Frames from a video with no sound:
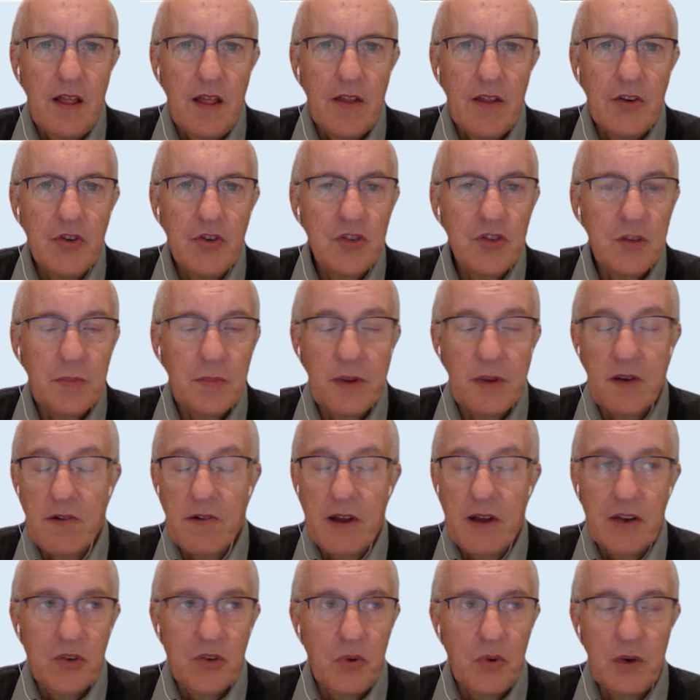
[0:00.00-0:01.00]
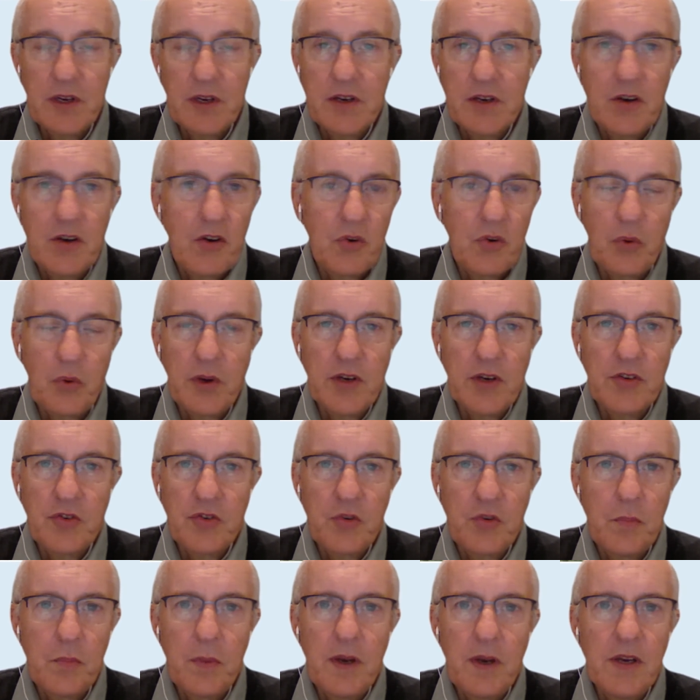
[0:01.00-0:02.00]
it used to be around 20 to
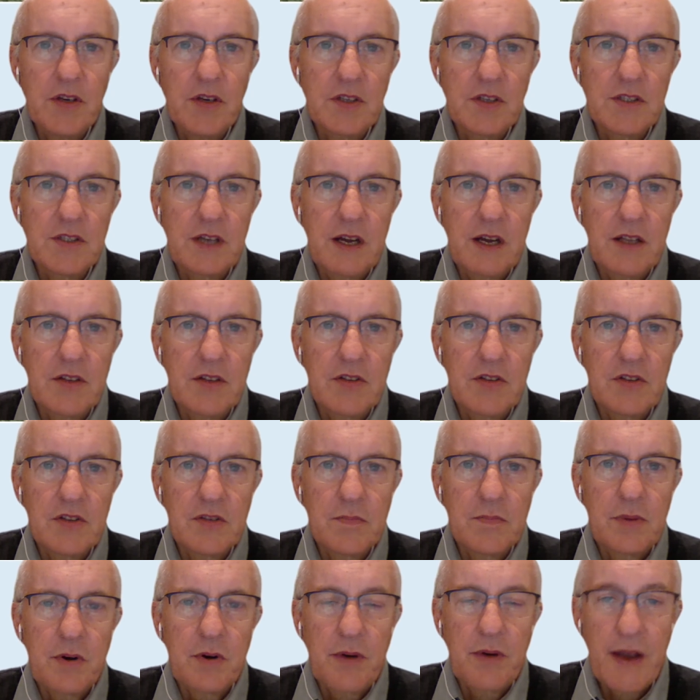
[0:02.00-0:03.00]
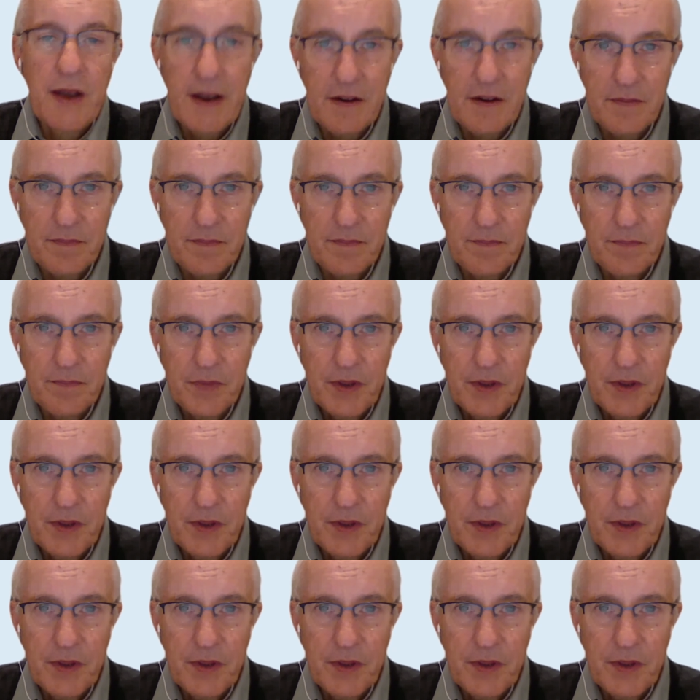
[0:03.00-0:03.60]
22 million tonnes per annum,